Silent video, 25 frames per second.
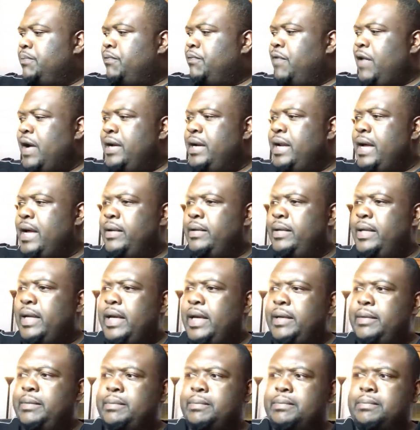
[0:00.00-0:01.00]
found out
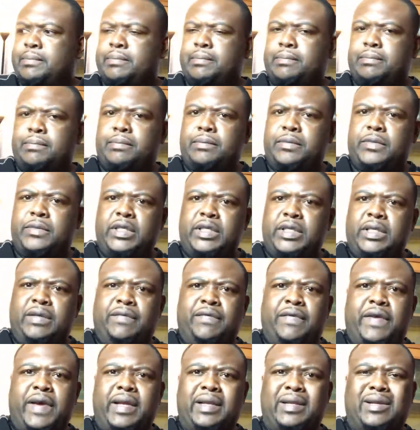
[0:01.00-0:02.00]
that
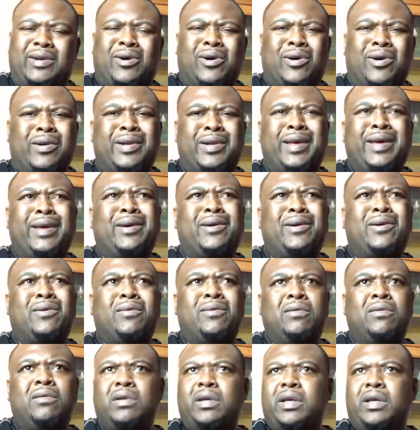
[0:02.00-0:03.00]
Yvette
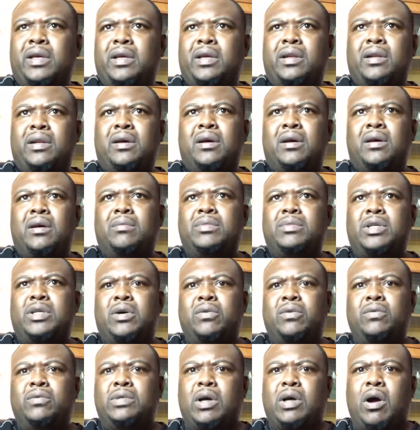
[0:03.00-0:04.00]
Carnell in
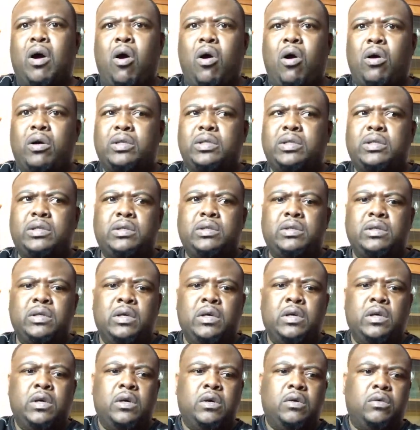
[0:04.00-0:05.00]
Tone Talks
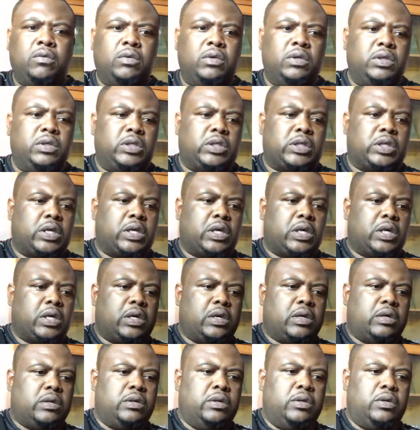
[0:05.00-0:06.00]
was
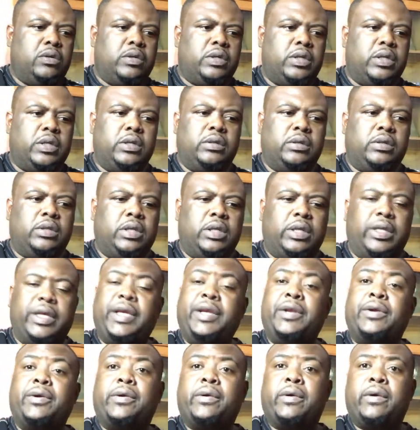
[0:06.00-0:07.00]
the
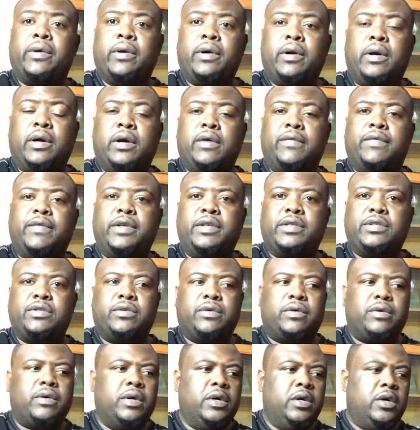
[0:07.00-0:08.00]
leader of this,
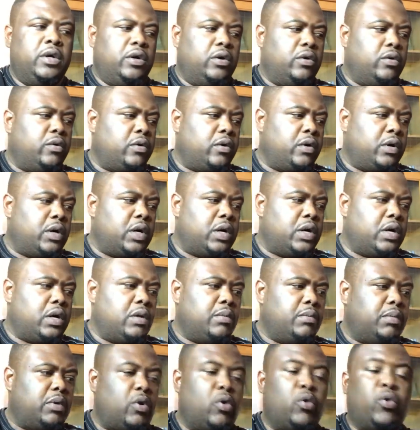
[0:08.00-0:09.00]
or
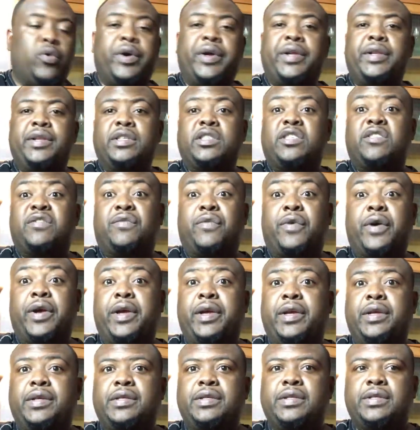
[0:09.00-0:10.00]
coined this
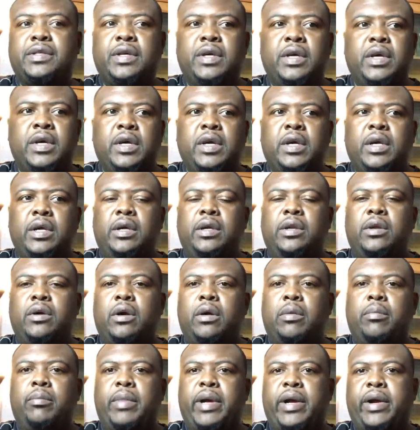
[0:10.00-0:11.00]
phrase,
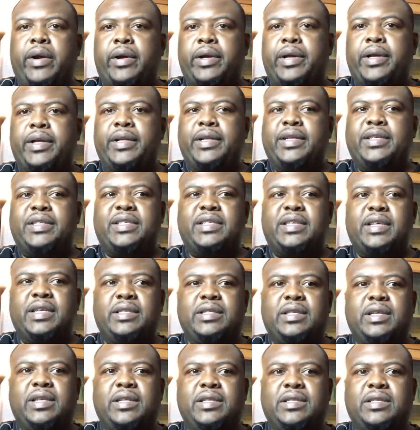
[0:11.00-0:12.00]
American
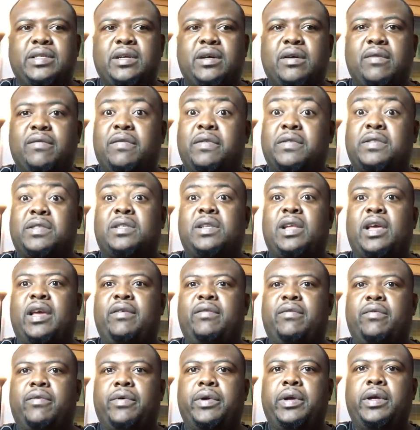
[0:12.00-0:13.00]
descendants of
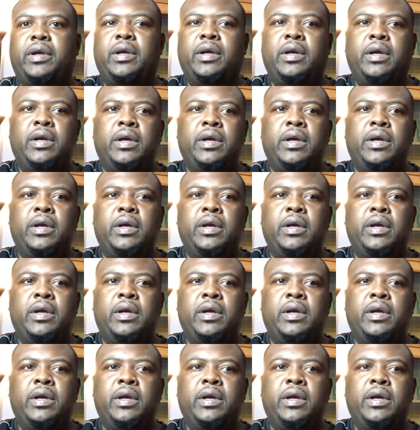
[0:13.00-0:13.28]
slavery,